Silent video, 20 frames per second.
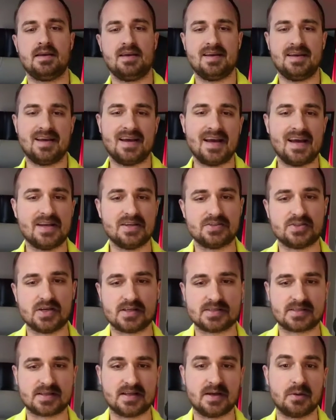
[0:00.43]
Hey,
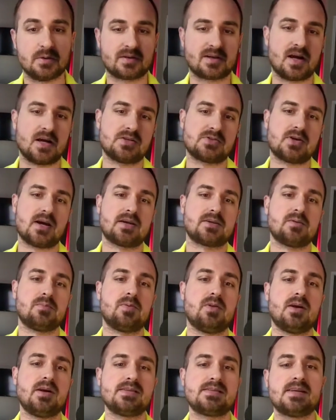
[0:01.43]
Justin here with Contractor
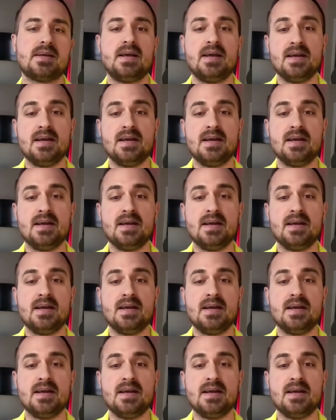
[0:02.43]
Plus.